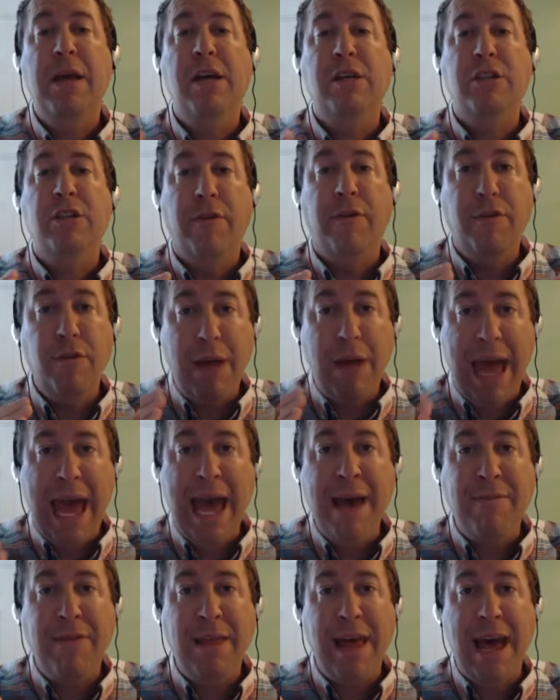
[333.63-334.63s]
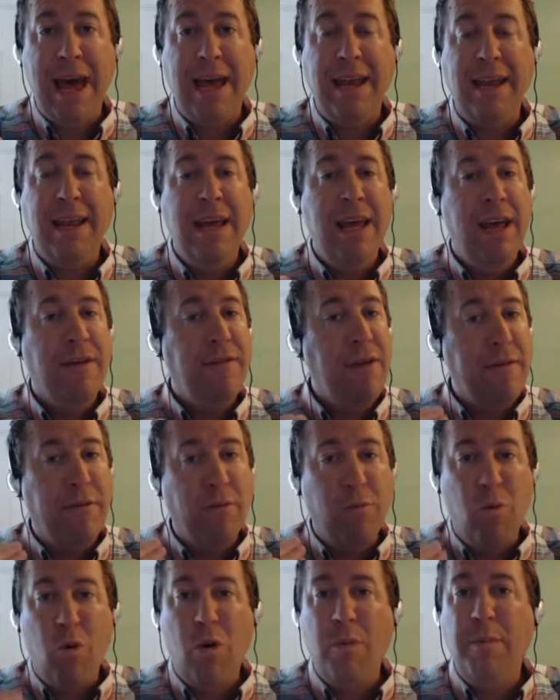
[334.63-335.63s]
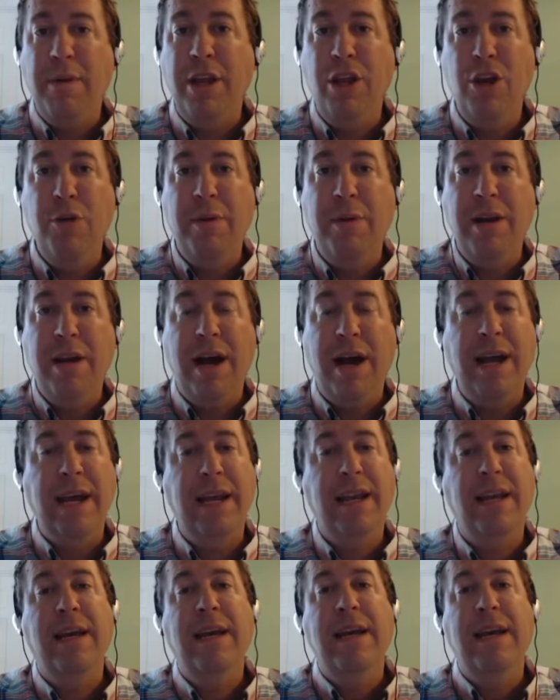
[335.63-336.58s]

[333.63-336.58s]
So if you have that, if you have a warm and humid night,